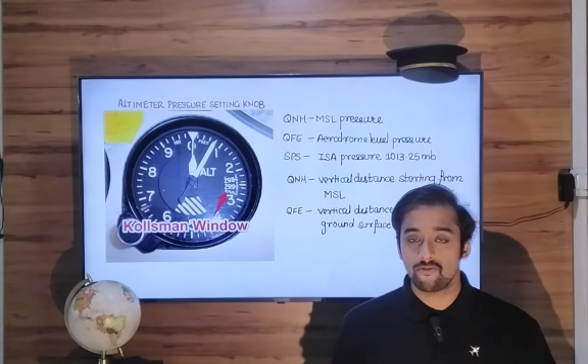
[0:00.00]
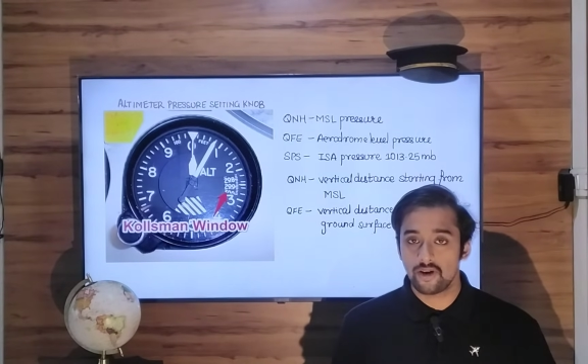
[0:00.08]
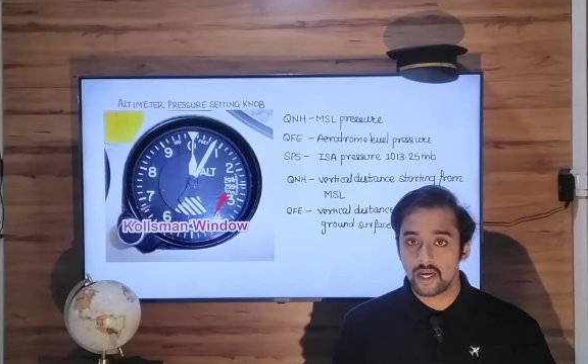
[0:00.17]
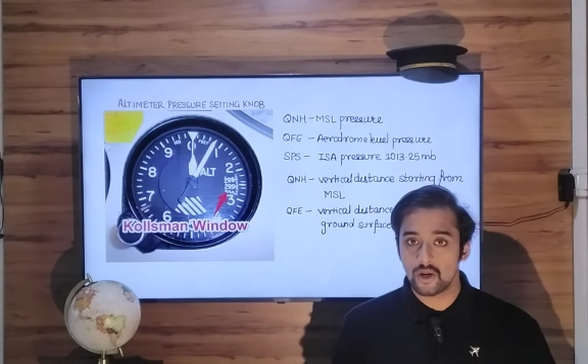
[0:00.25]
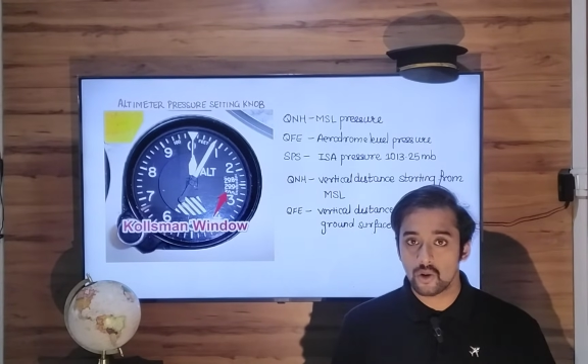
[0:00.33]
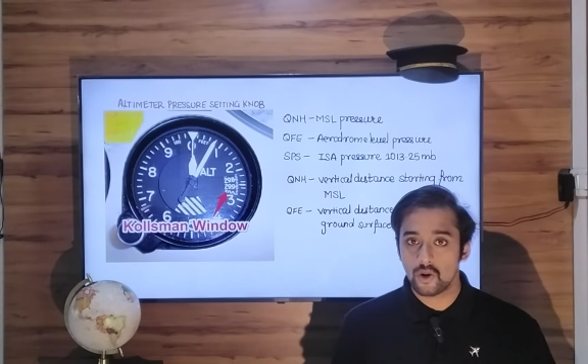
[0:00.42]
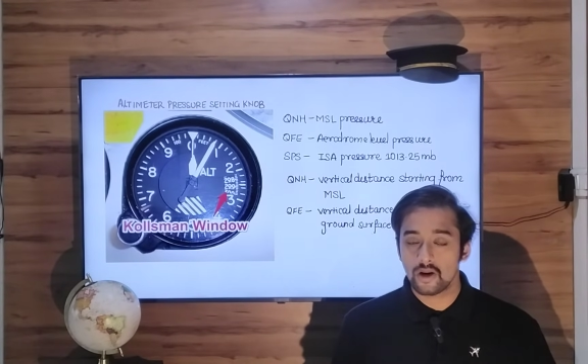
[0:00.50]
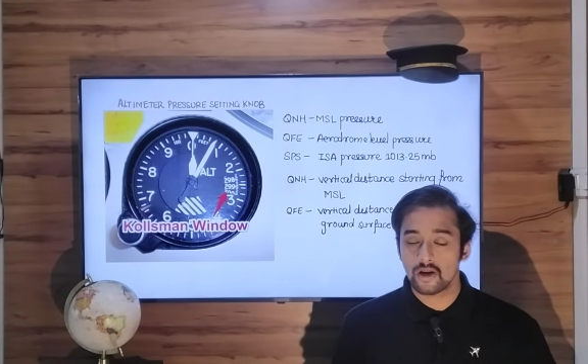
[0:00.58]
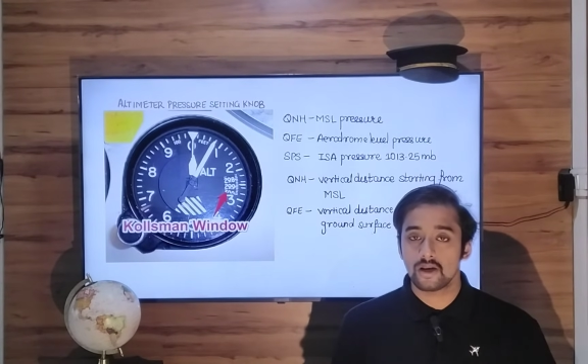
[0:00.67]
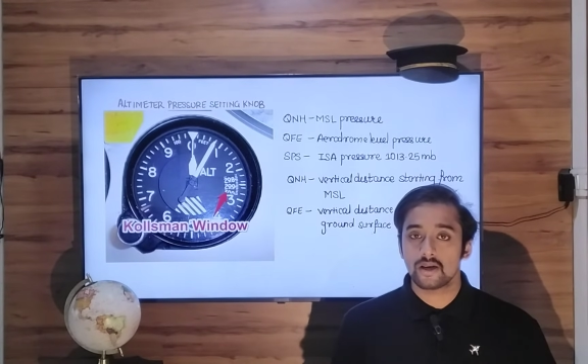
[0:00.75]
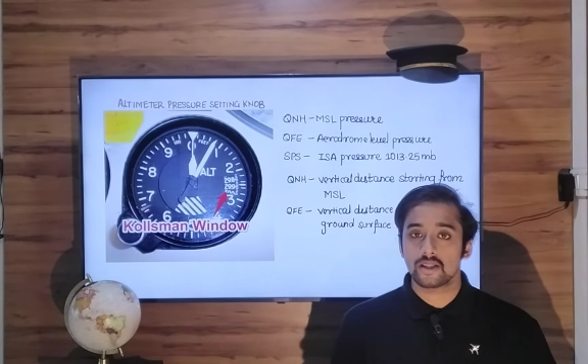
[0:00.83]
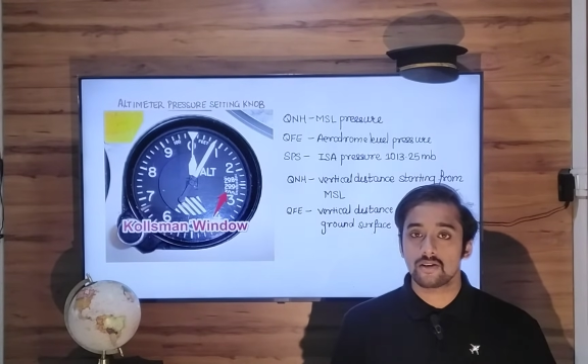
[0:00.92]
window,
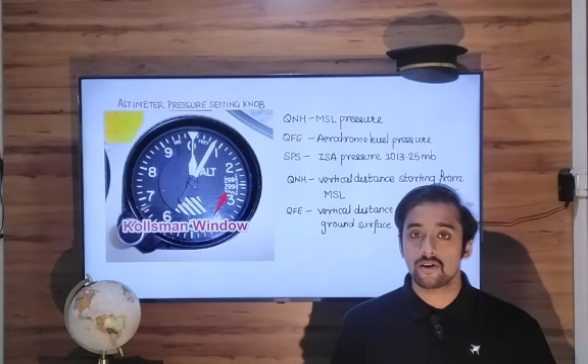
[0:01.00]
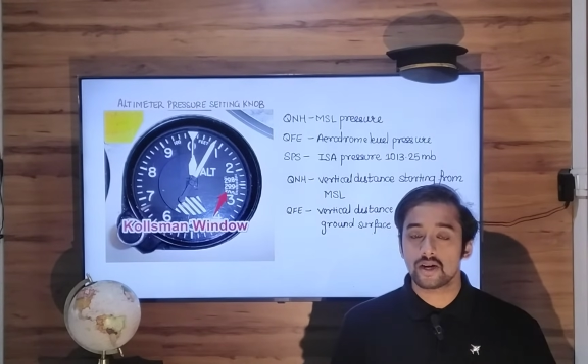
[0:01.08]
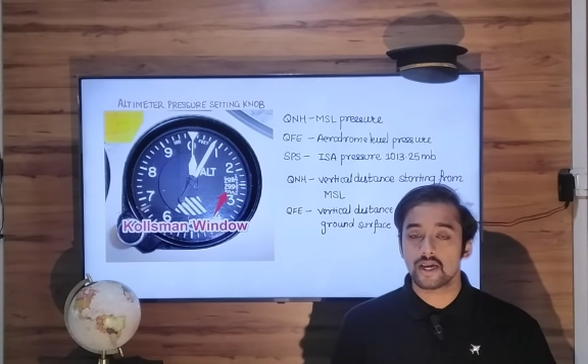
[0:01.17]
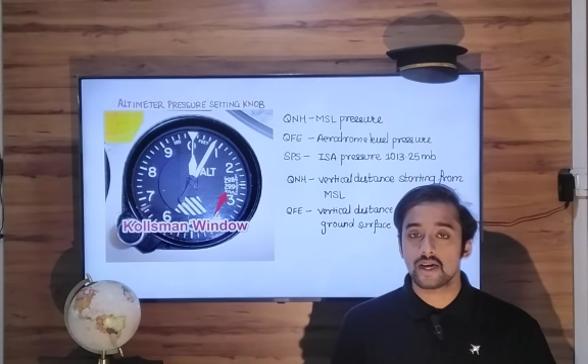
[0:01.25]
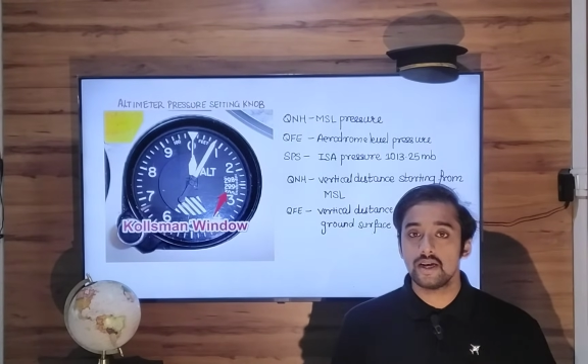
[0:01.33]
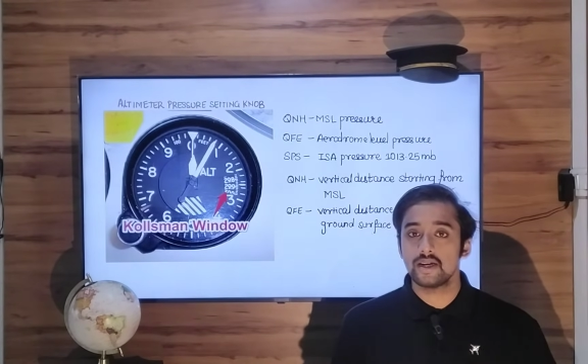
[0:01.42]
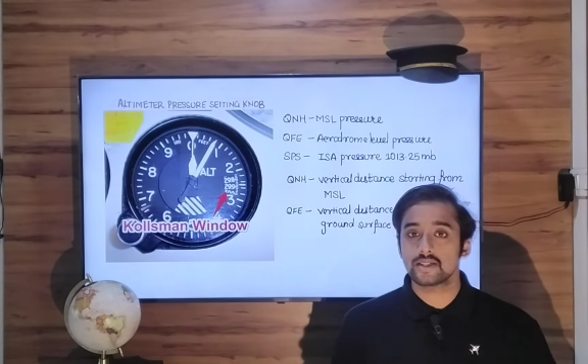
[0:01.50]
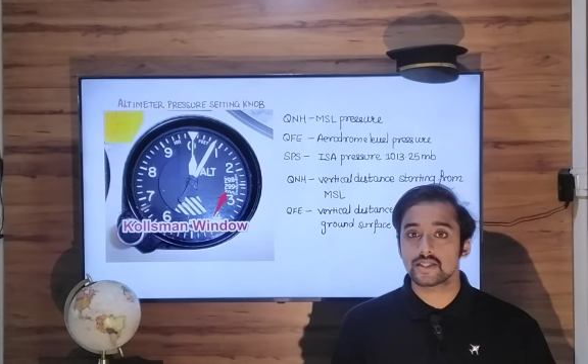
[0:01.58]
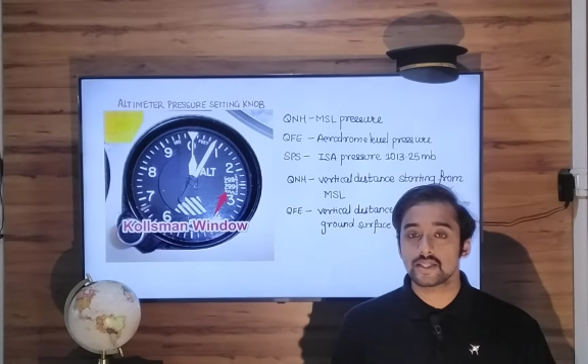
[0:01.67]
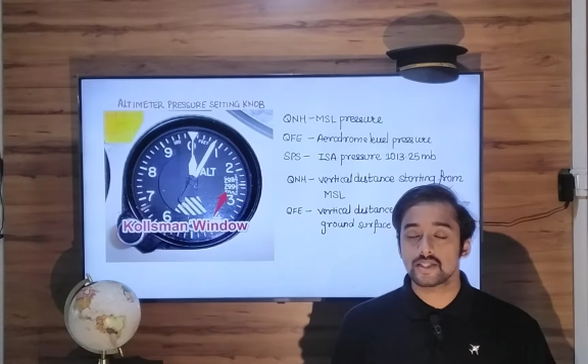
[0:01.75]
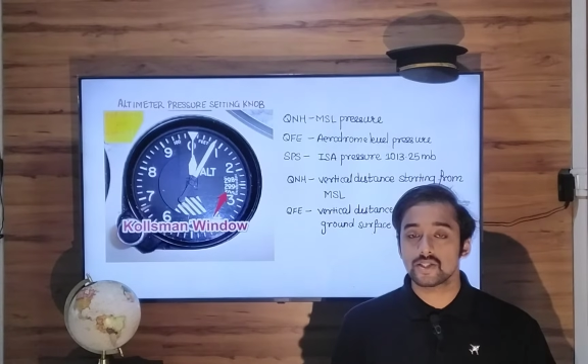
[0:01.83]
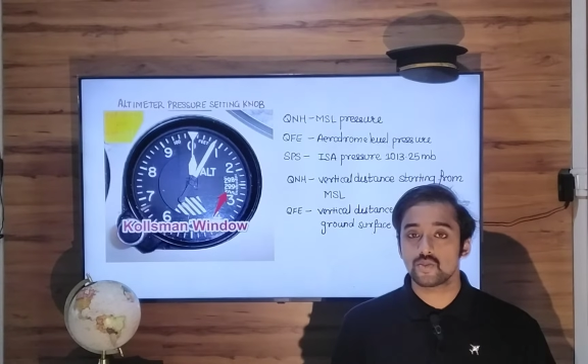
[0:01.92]
the vertical
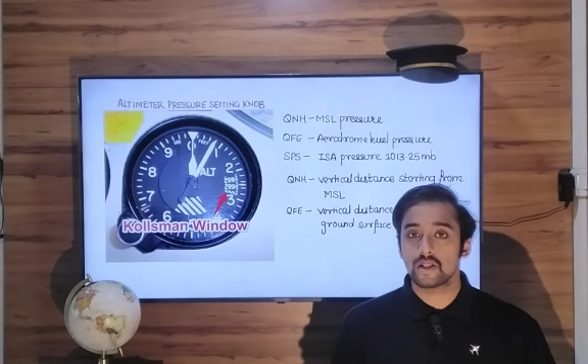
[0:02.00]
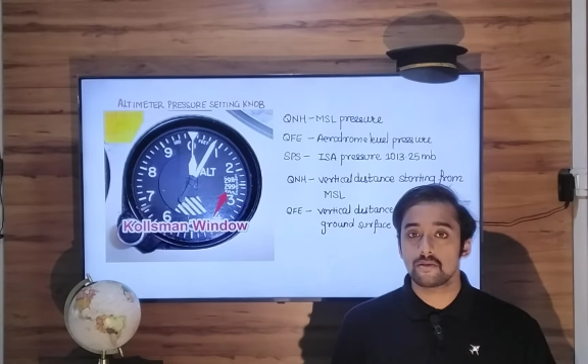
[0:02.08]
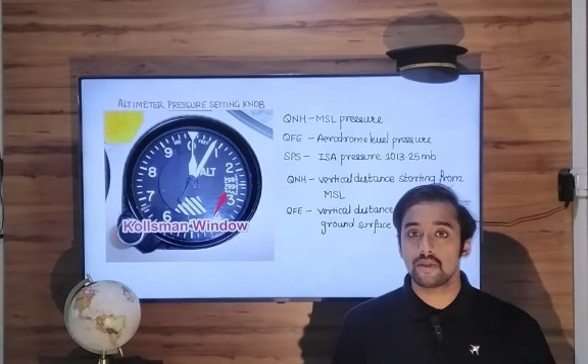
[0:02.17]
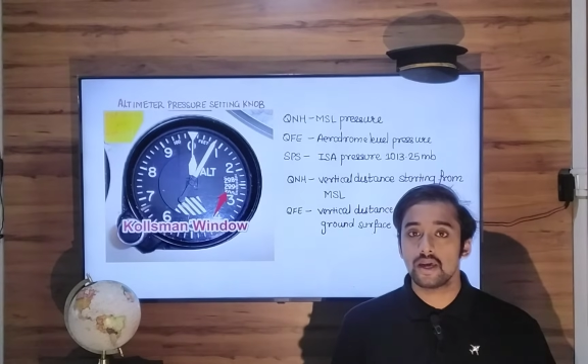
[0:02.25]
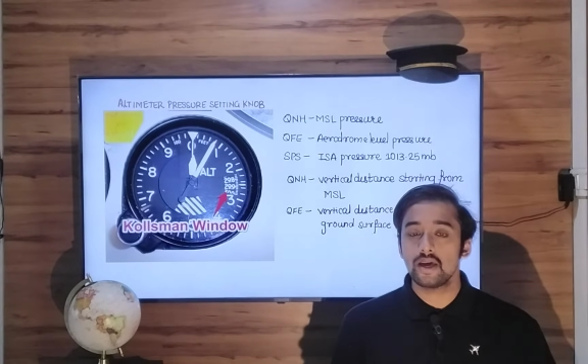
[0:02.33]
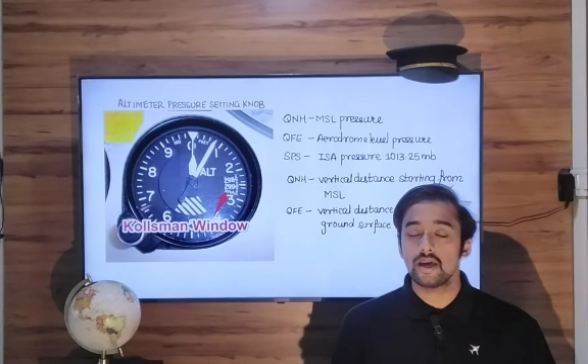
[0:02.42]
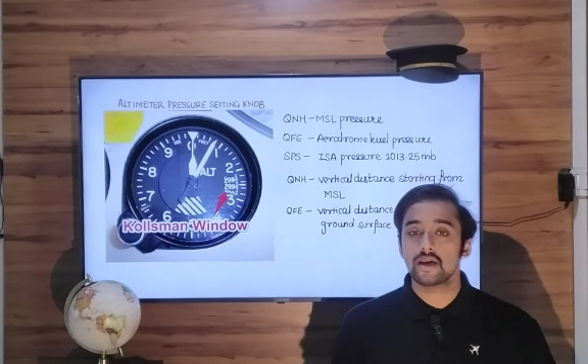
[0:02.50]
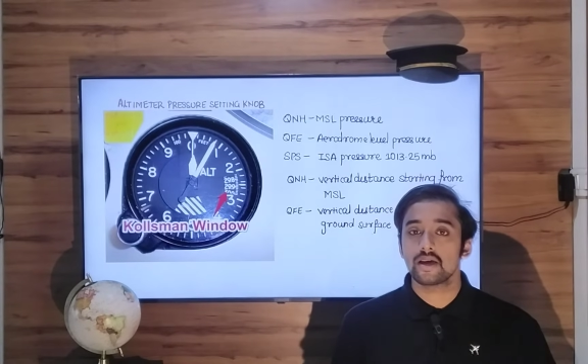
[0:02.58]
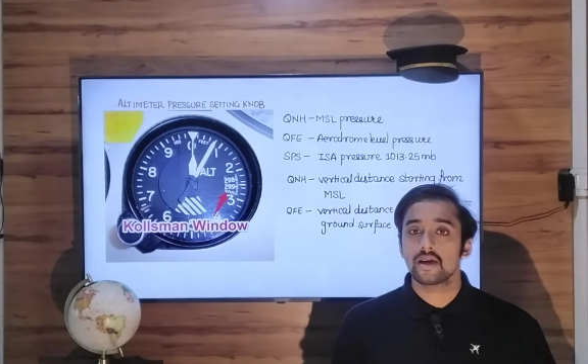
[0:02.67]
distance will be